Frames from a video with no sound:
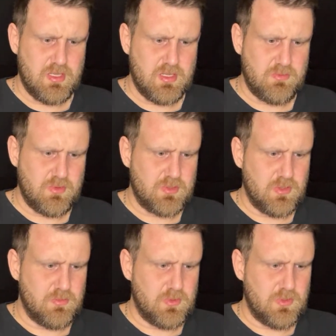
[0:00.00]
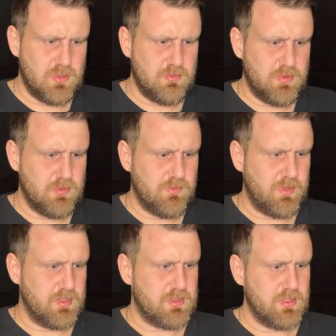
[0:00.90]
Everyone's got more important
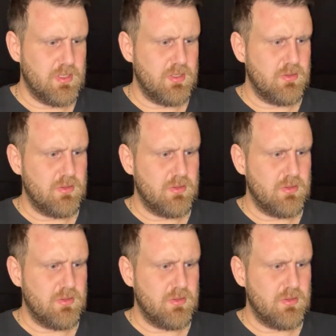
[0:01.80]
things to do.